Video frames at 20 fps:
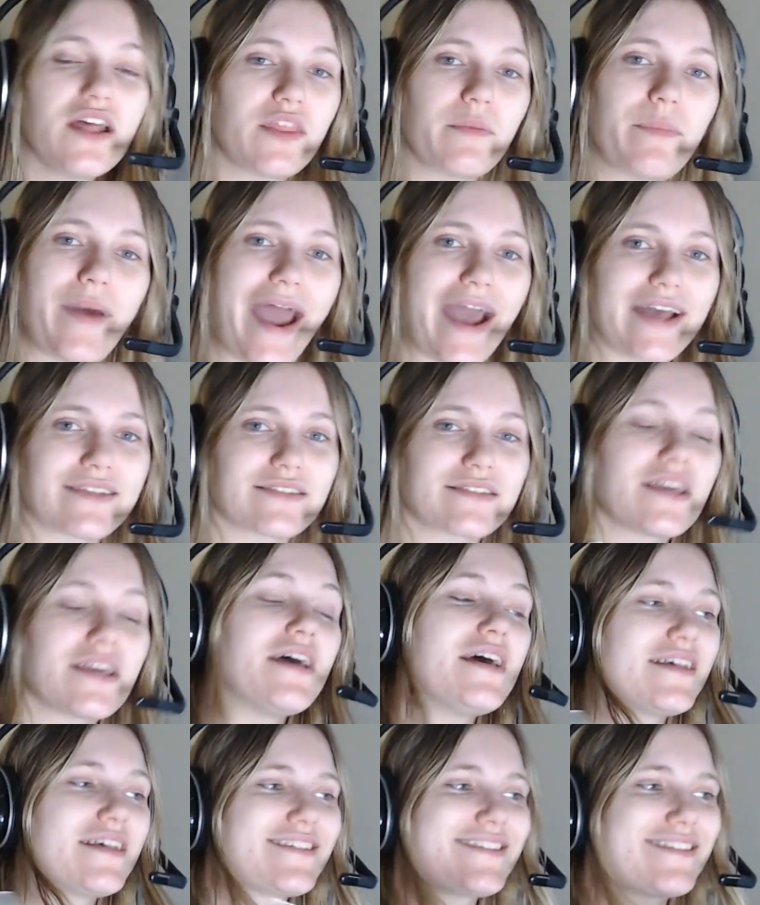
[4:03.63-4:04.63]
The past
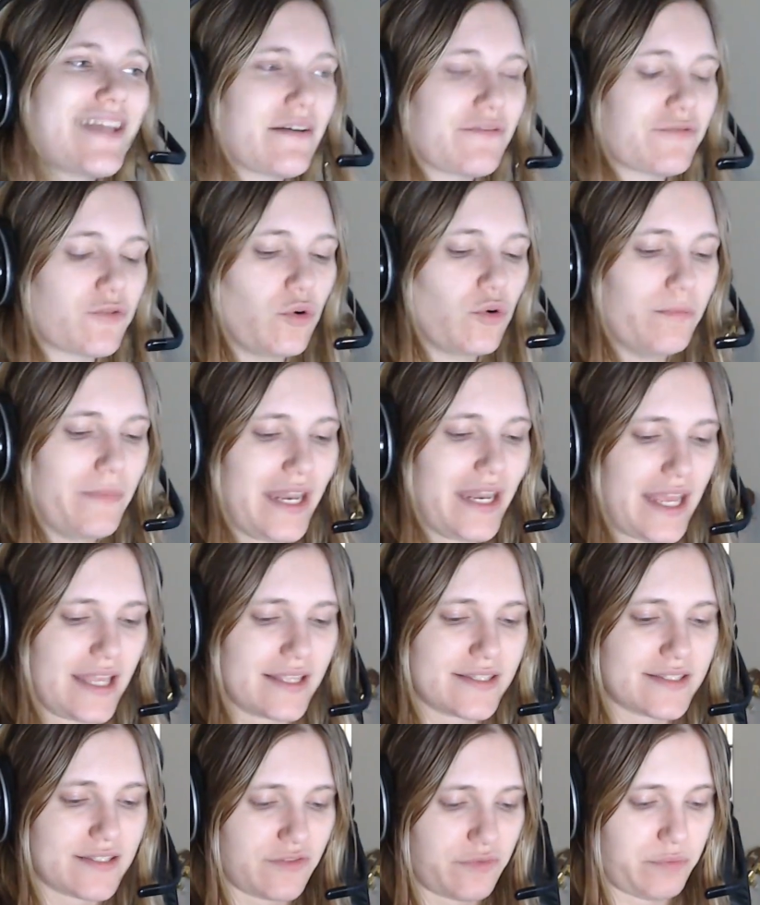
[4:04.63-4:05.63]
several
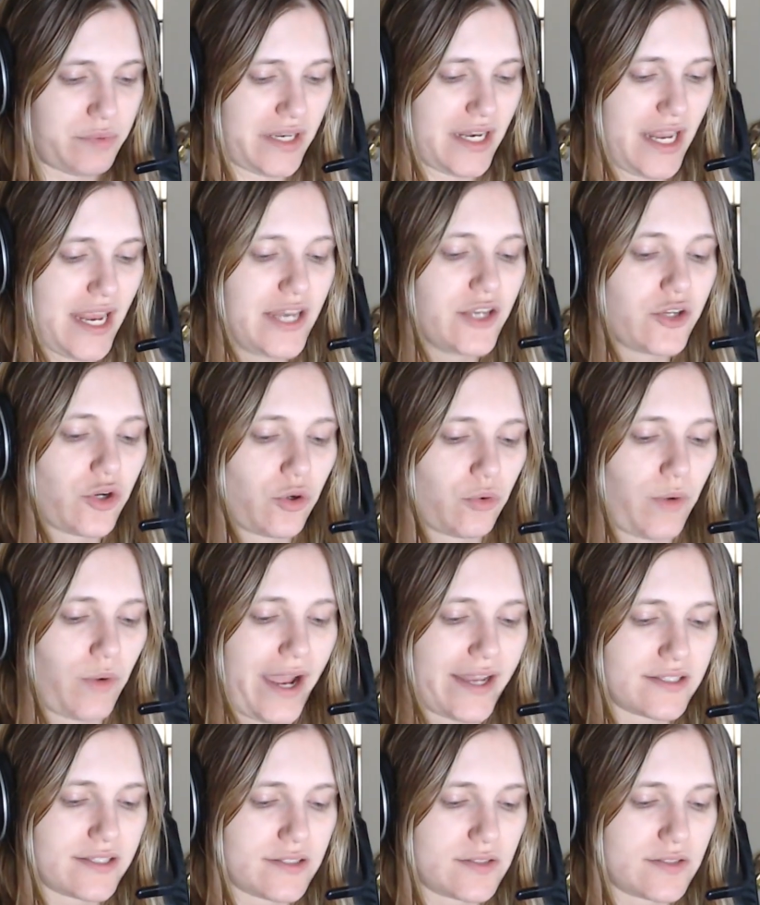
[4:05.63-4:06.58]
minutes have been incorrect.